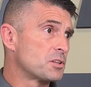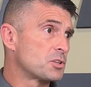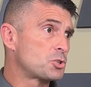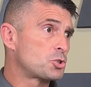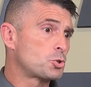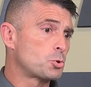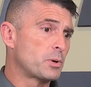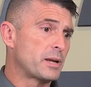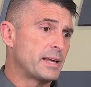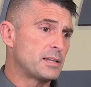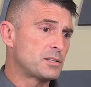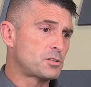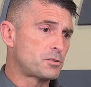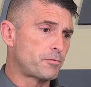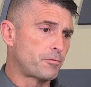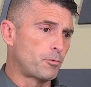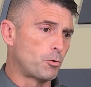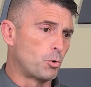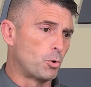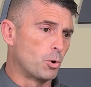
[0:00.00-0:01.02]
the streets
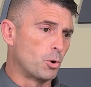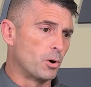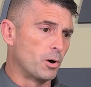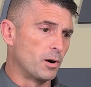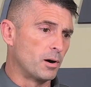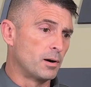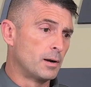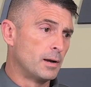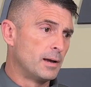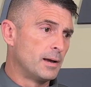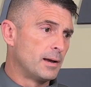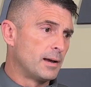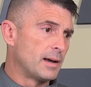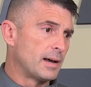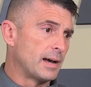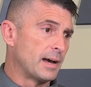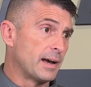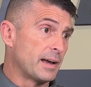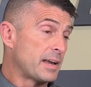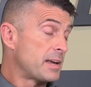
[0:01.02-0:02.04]
for
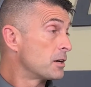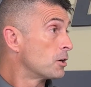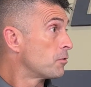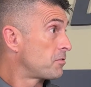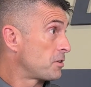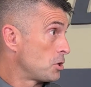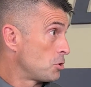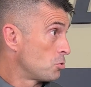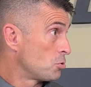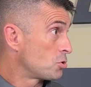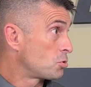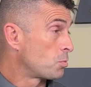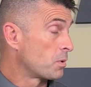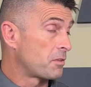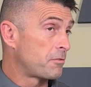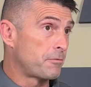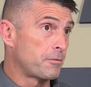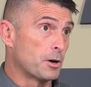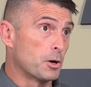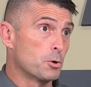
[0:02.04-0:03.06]
interviews
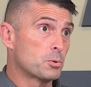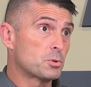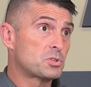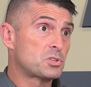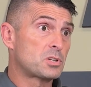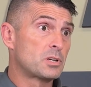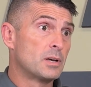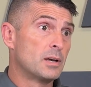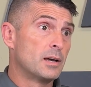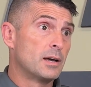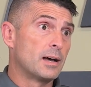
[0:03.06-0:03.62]
with folks.